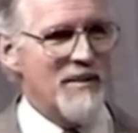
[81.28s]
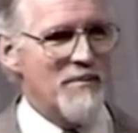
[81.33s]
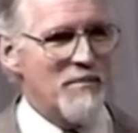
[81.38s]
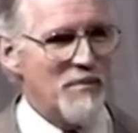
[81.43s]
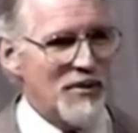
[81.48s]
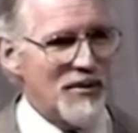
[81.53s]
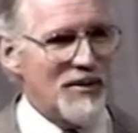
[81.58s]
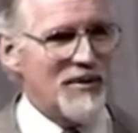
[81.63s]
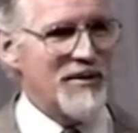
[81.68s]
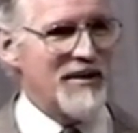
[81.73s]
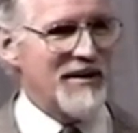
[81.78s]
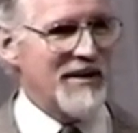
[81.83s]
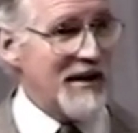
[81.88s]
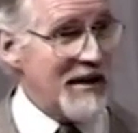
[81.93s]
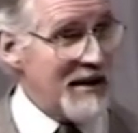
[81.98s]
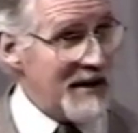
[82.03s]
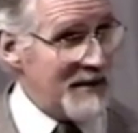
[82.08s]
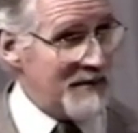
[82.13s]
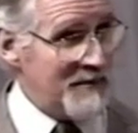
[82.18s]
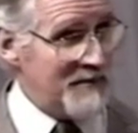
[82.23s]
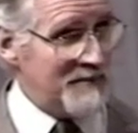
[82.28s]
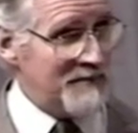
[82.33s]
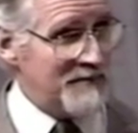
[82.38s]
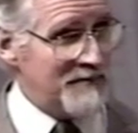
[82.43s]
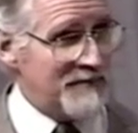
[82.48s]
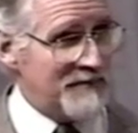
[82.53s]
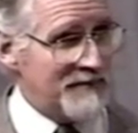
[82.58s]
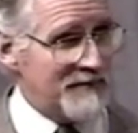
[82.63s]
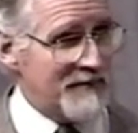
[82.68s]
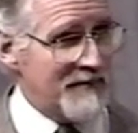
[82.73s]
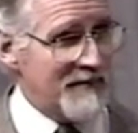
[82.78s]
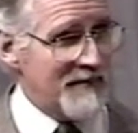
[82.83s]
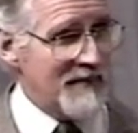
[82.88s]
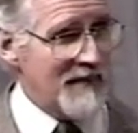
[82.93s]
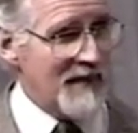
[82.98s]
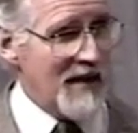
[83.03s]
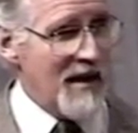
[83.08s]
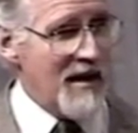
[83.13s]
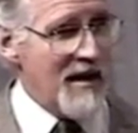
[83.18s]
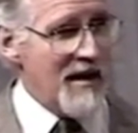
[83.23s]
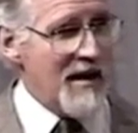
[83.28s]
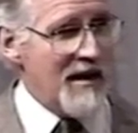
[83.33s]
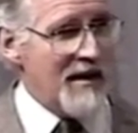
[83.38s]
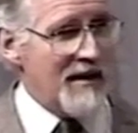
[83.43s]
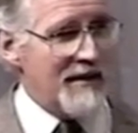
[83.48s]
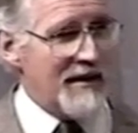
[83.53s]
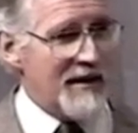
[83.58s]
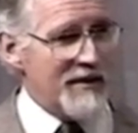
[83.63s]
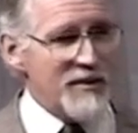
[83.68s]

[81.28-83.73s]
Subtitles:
born again. Now